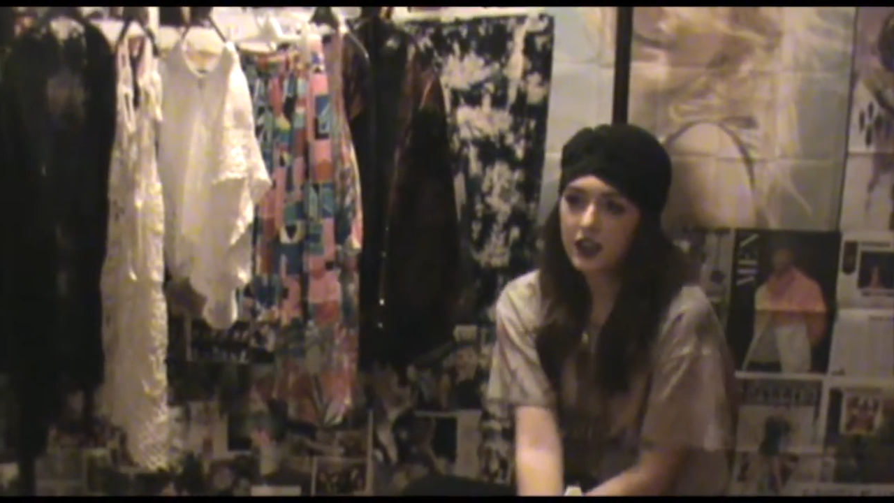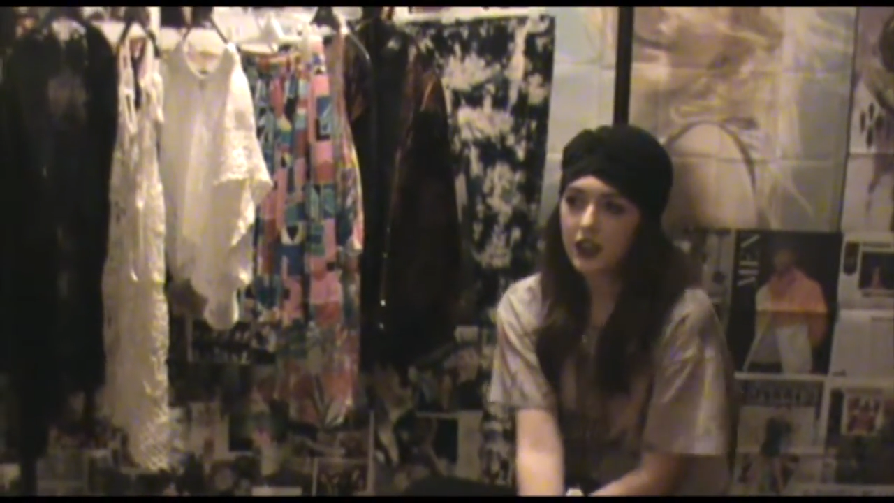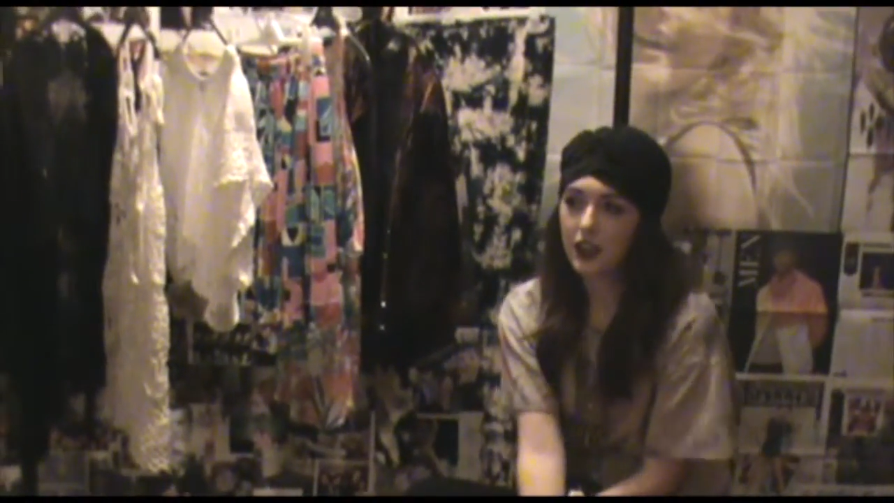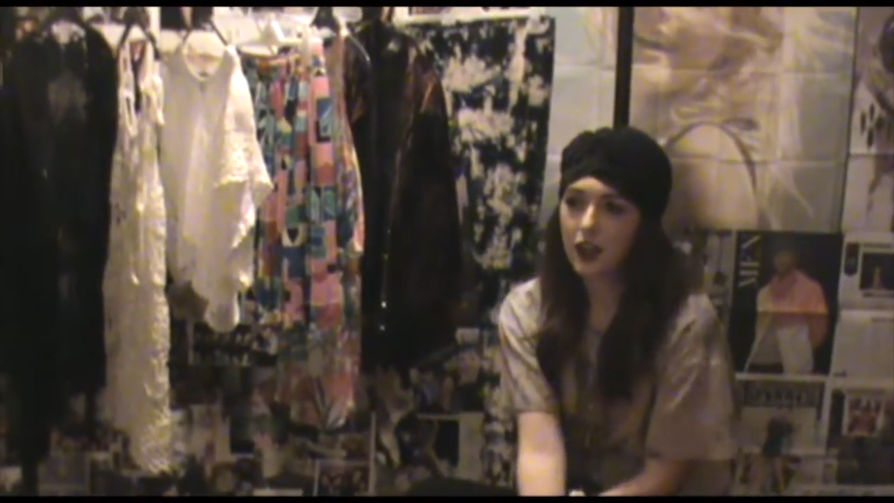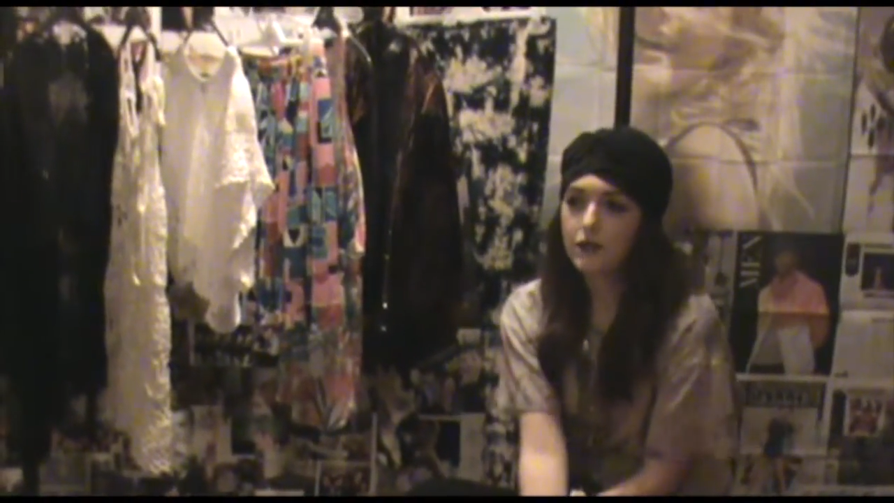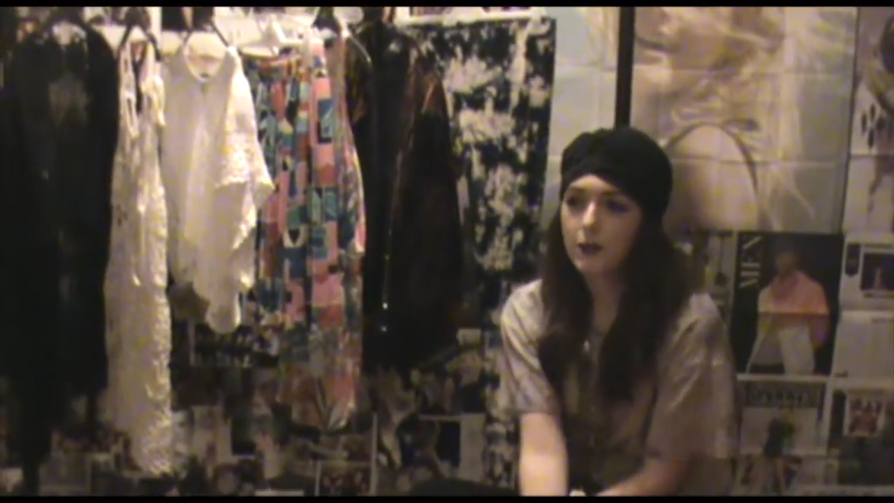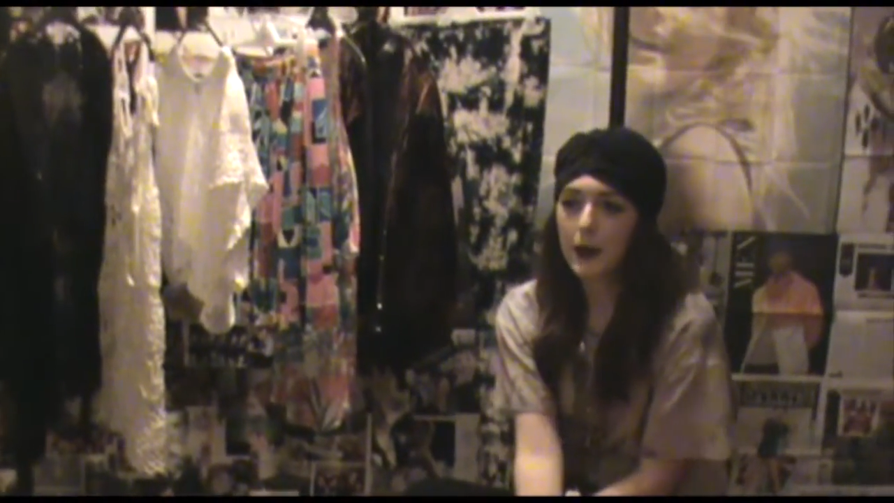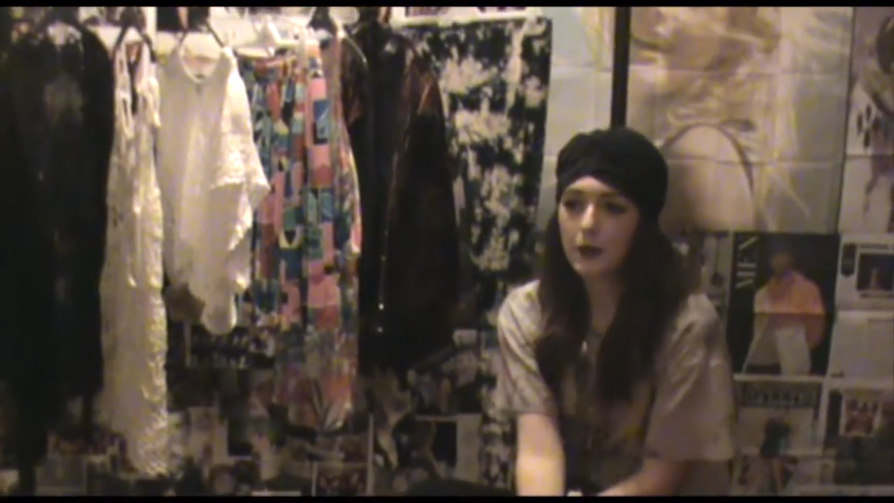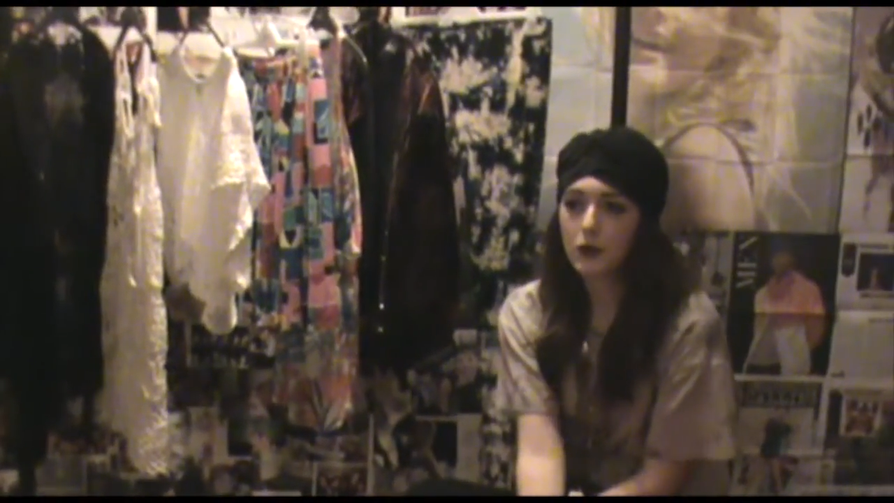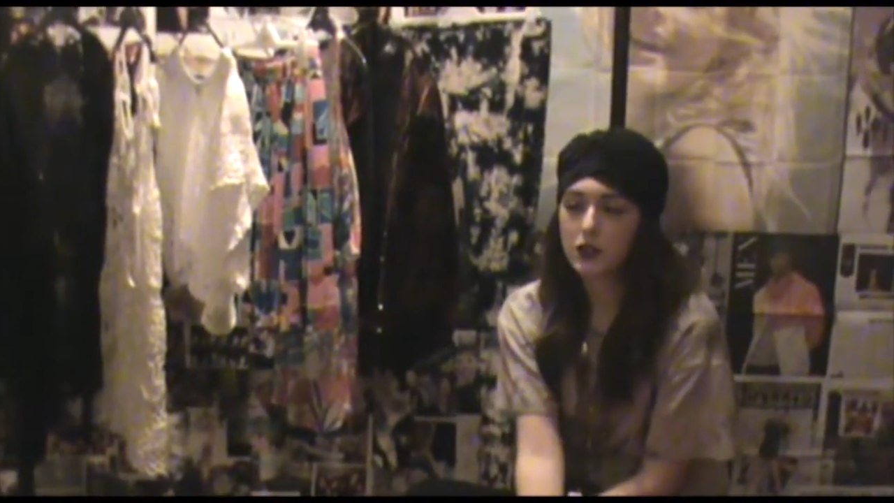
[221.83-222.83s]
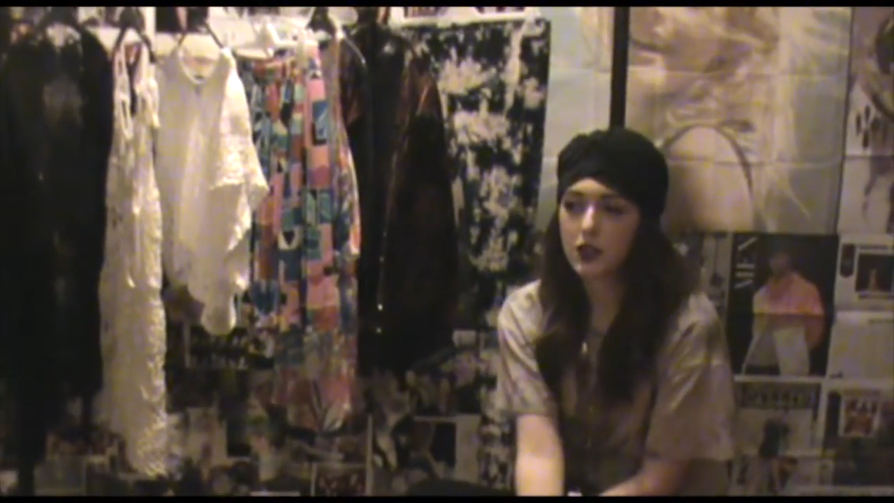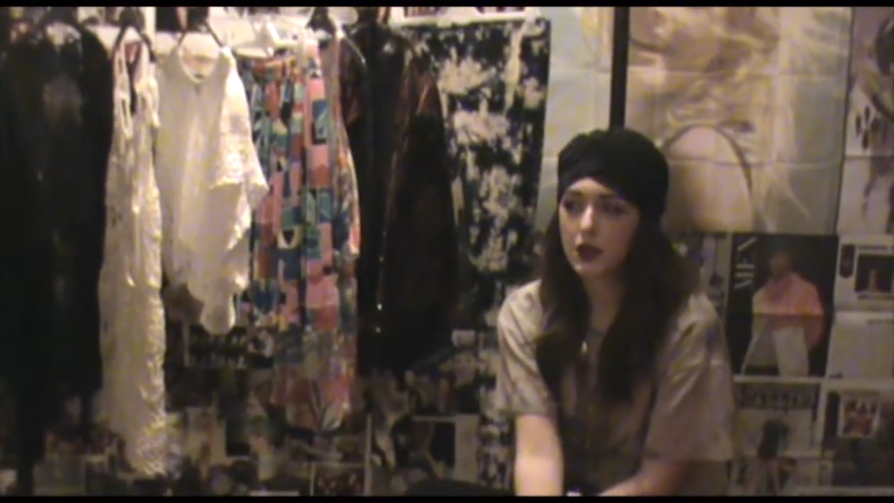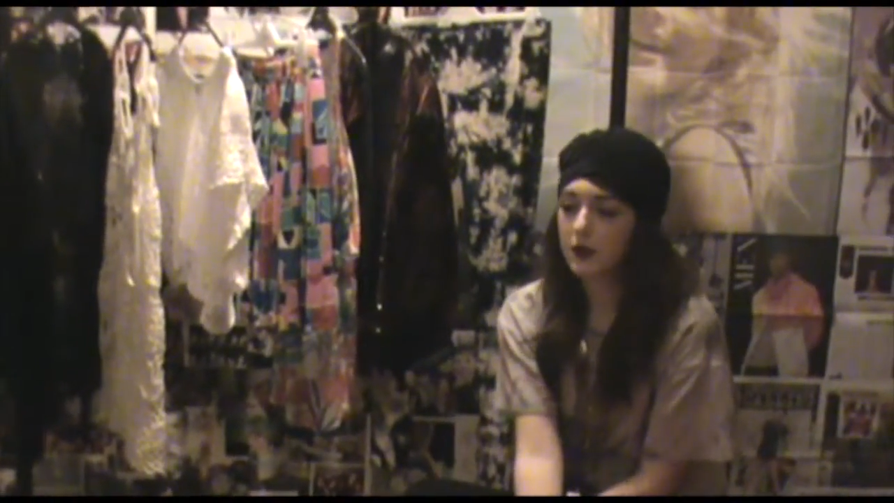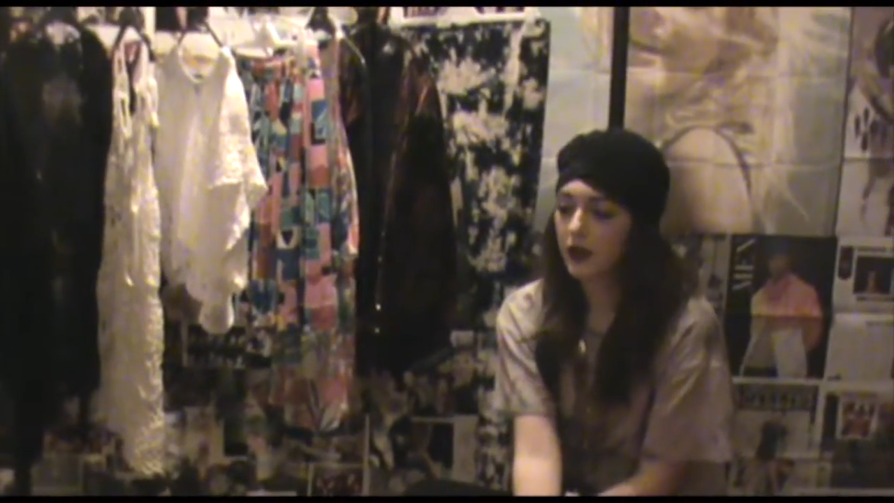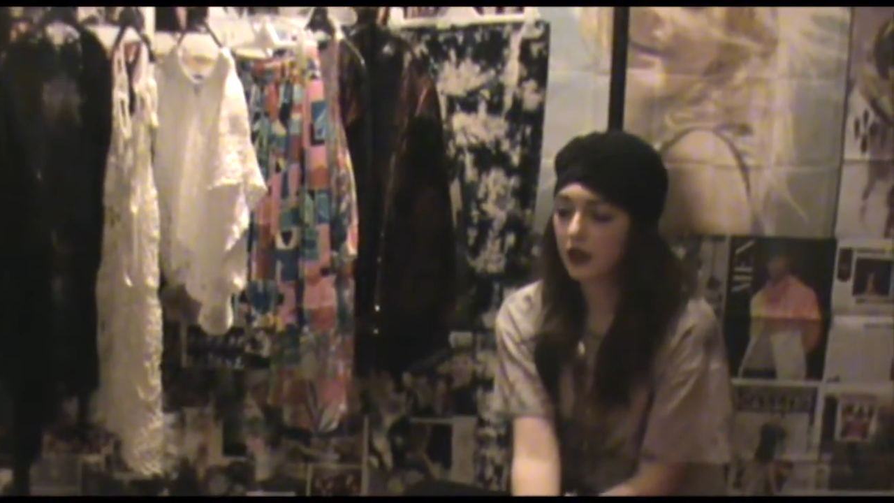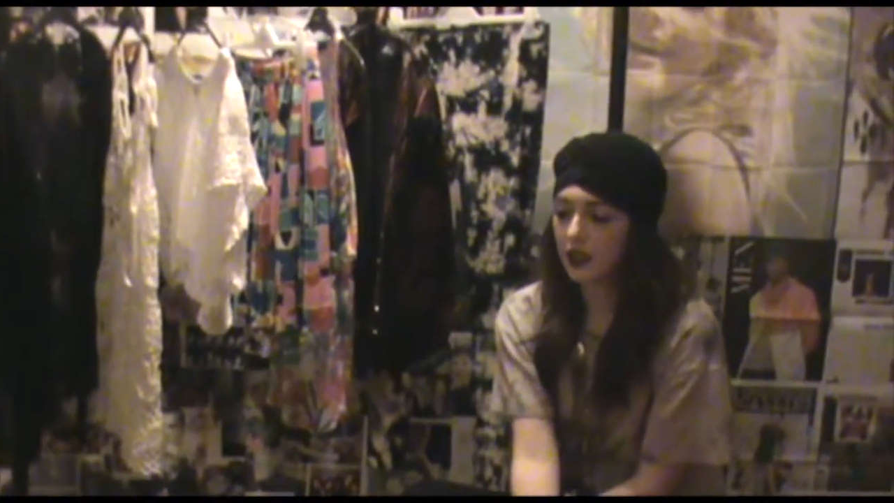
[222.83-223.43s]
you know, for people to